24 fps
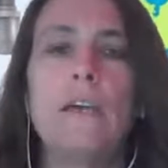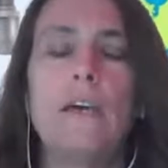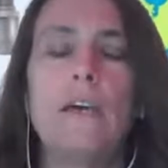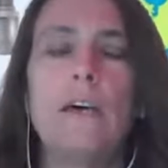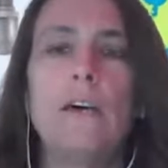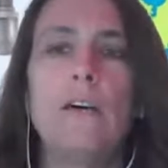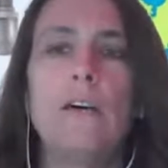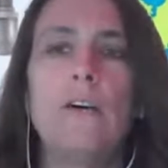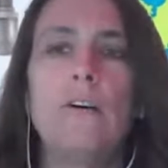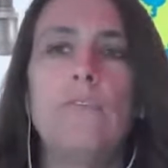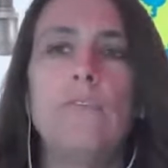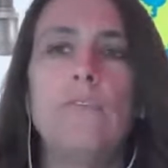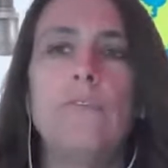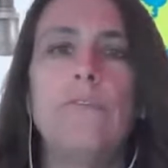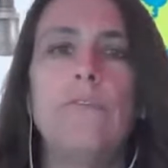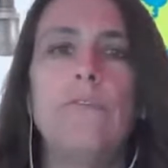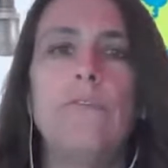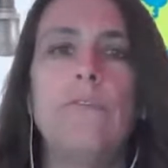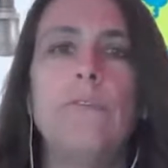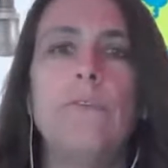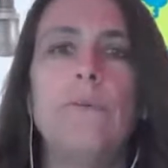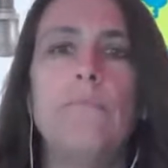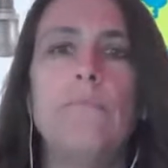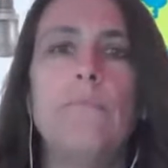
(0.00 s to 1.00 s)

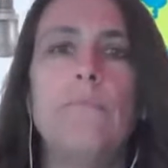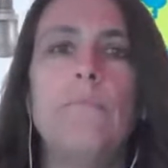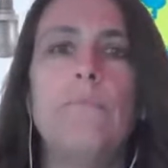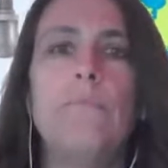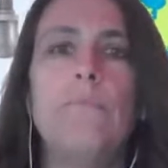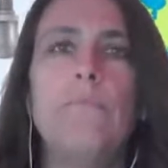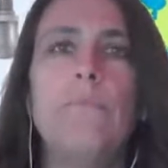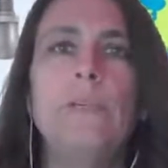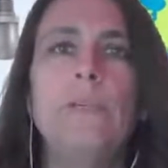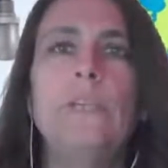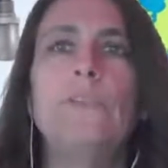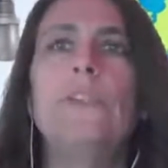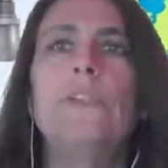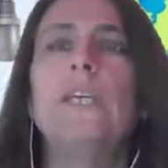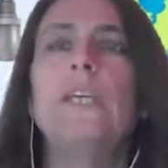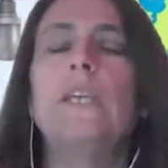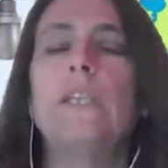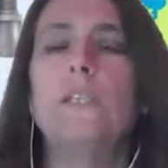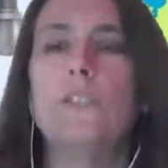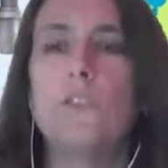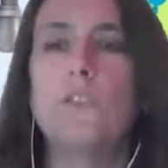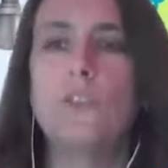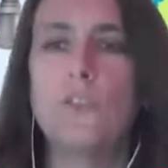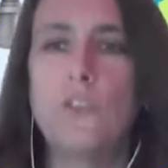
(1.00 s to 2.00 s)
of building
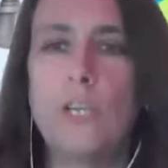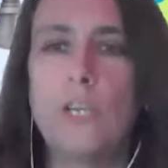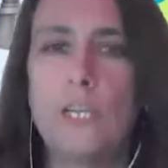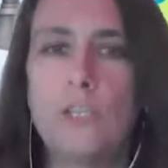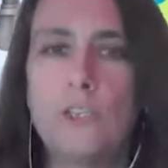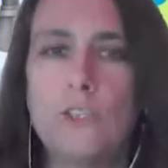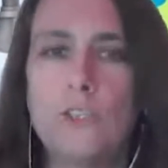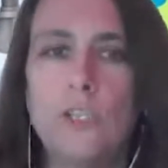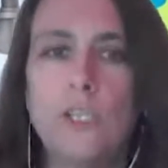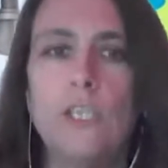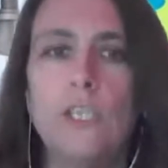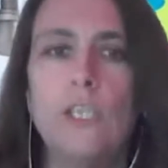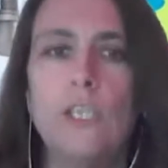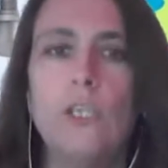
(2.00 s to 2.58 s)
construction.